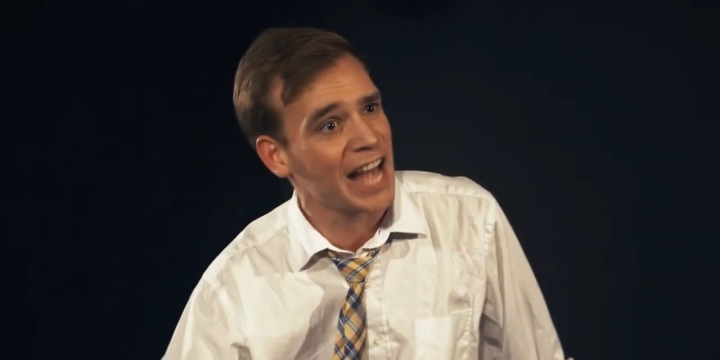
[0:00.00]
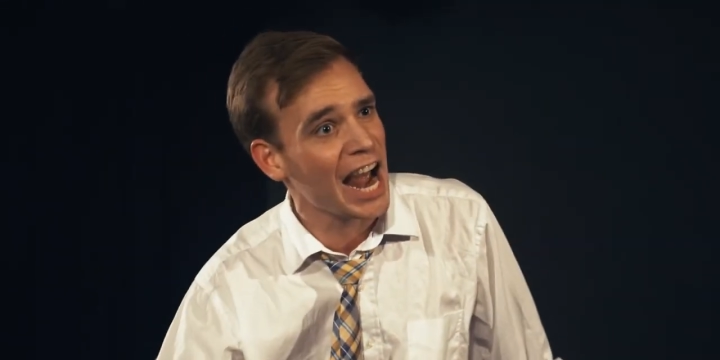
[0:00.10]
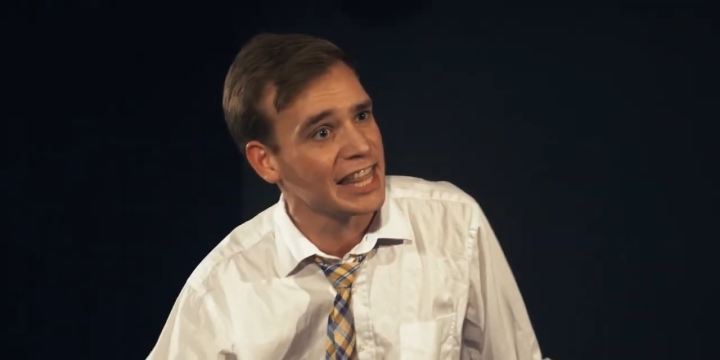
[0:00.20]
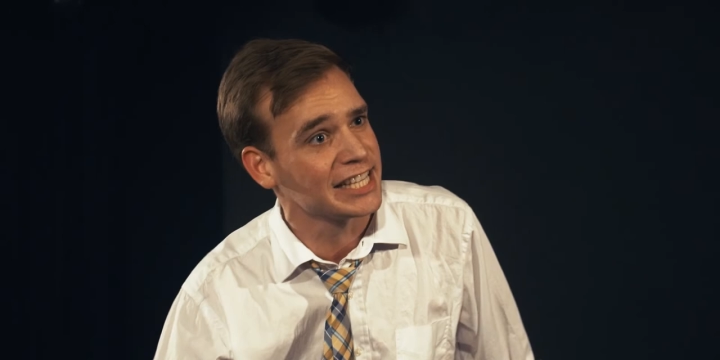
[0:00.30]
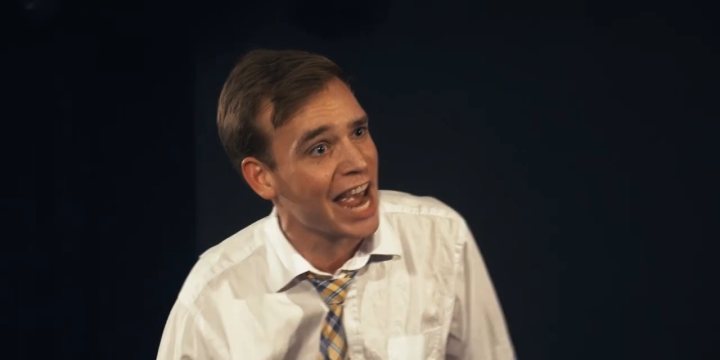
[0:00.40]

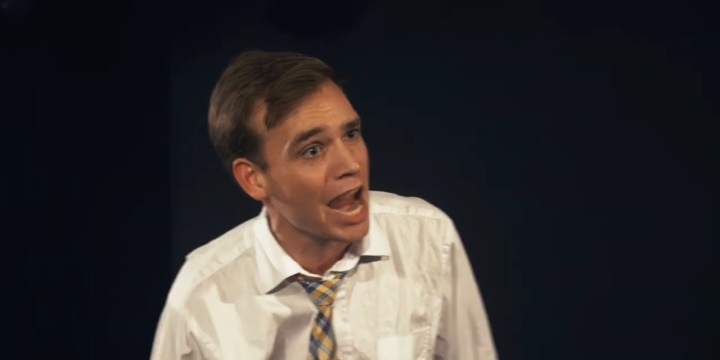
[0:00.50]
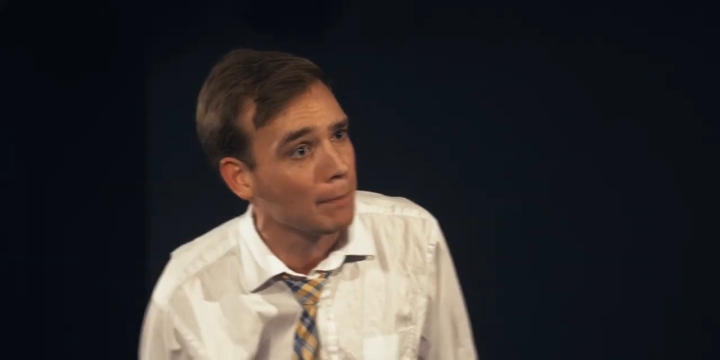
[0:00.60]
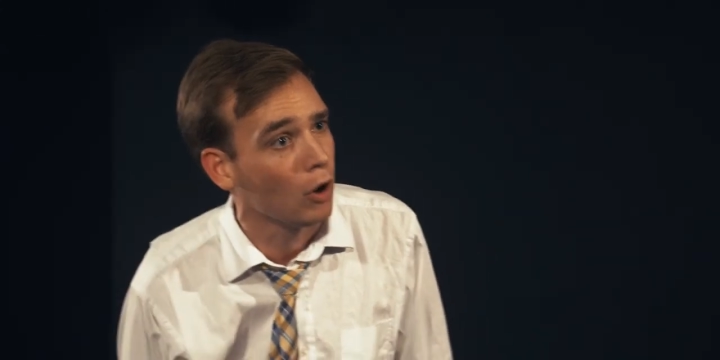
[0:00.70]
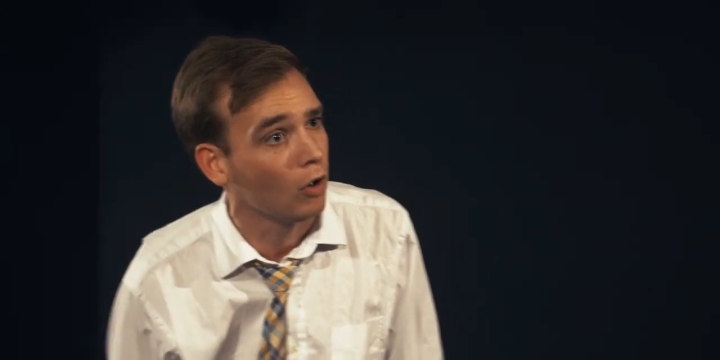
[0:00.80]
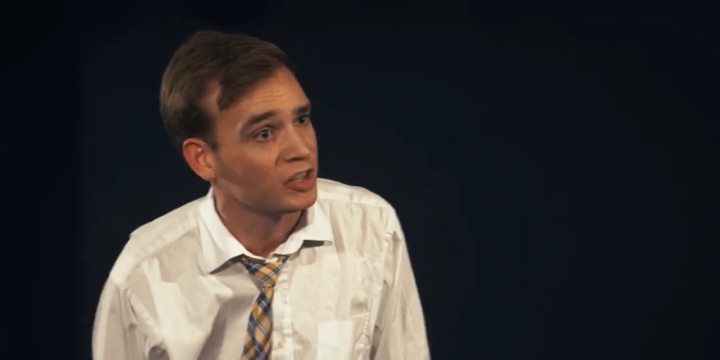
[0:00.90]
side of the
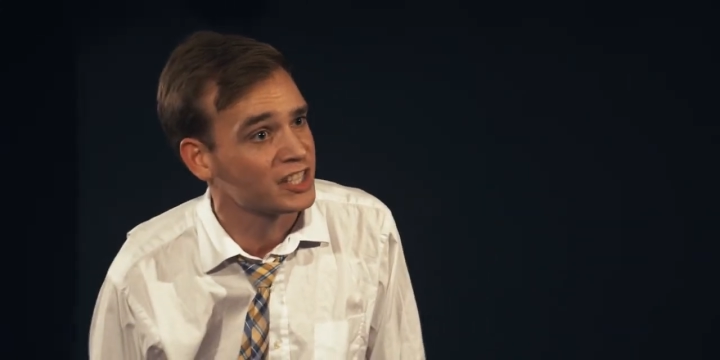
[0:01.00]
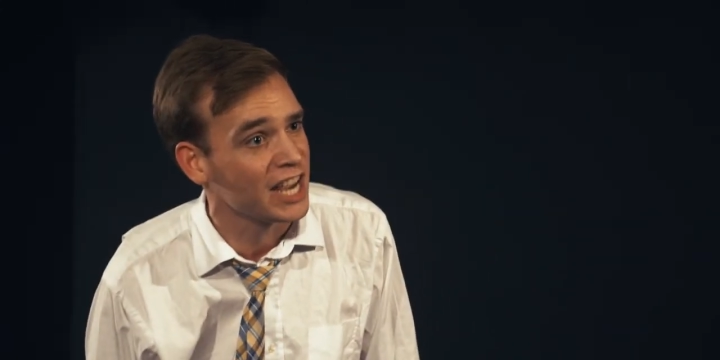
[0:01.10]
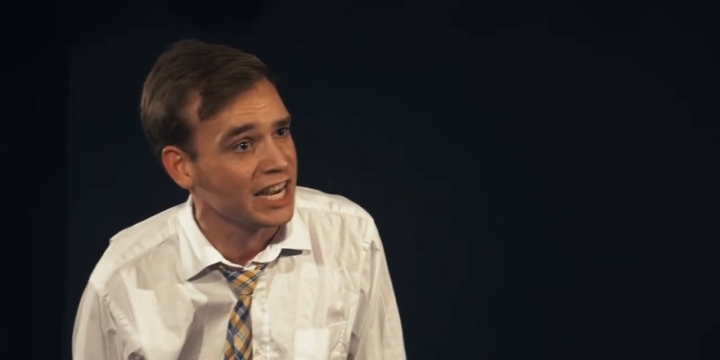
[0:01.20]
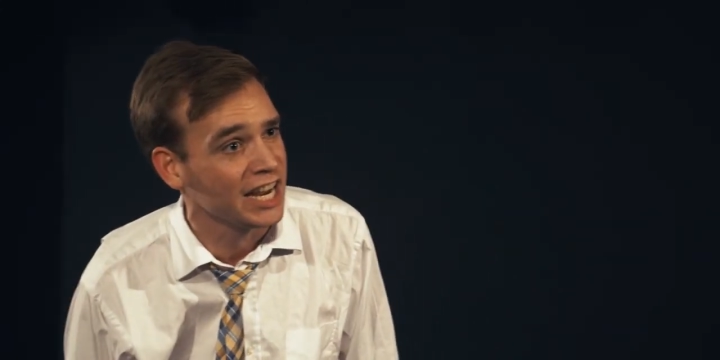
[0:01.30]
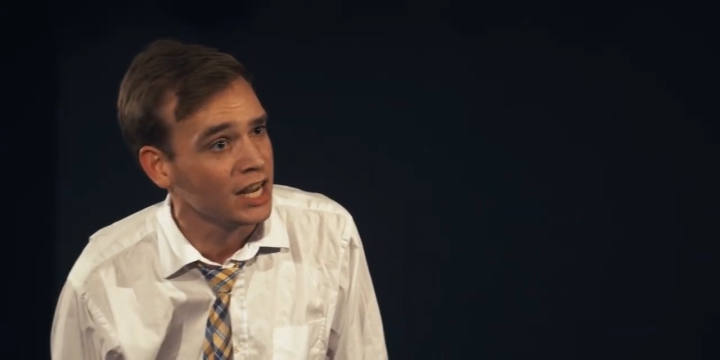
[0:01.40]
table,
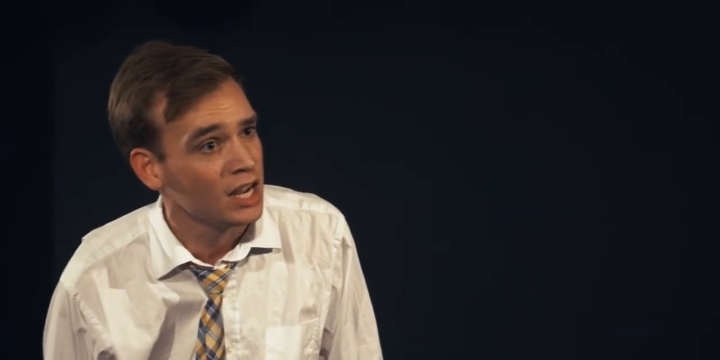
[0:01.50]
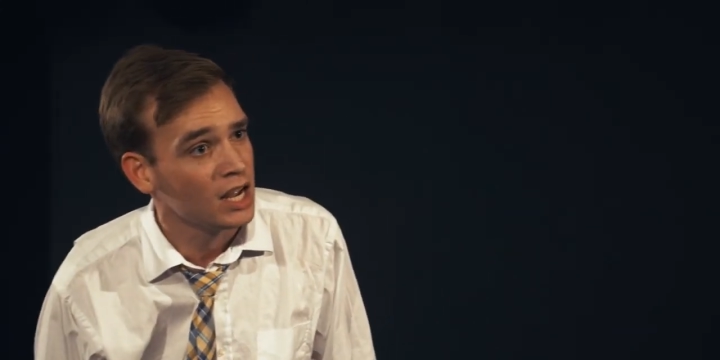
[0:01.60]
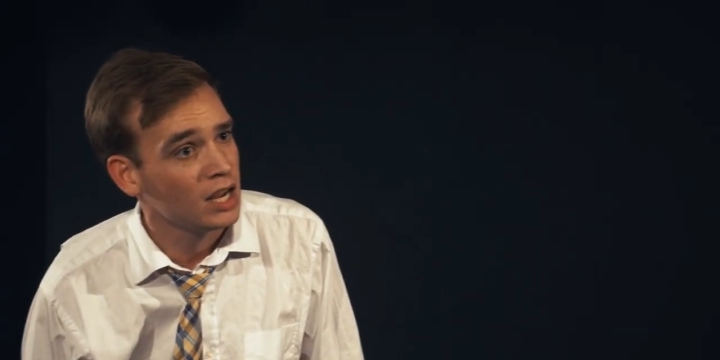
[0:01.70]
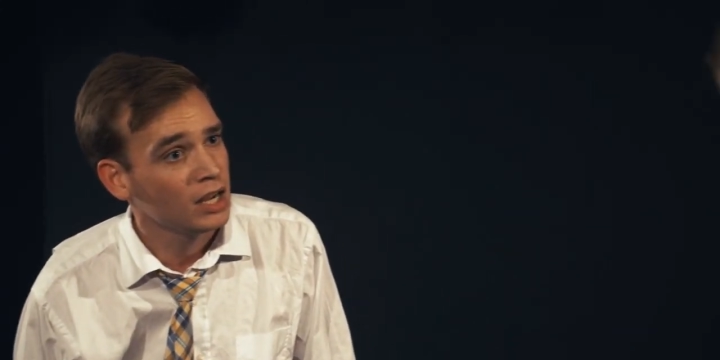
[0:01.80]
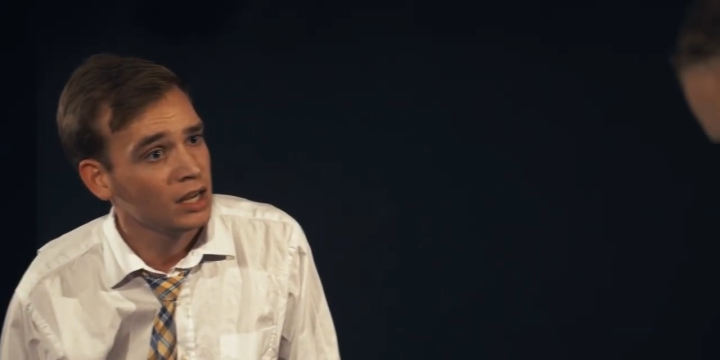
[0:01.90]
Cindy.
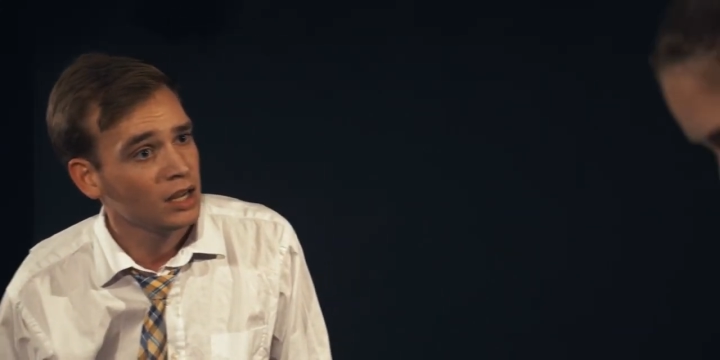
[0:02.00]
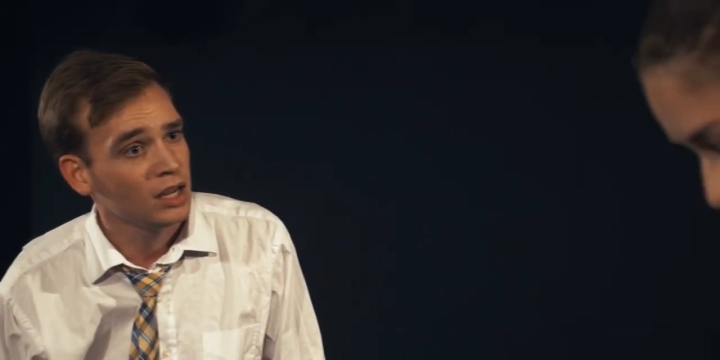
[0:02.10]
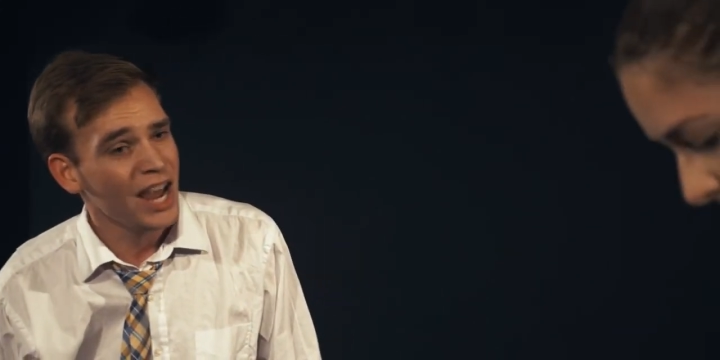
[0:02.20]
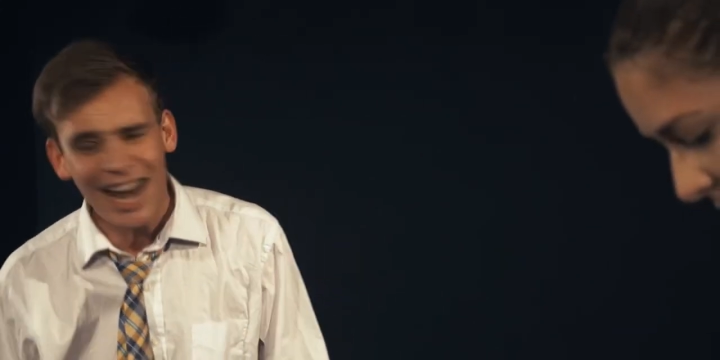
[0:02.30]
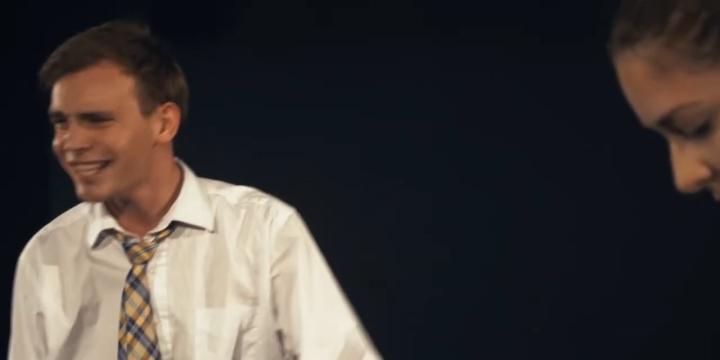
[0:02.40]
And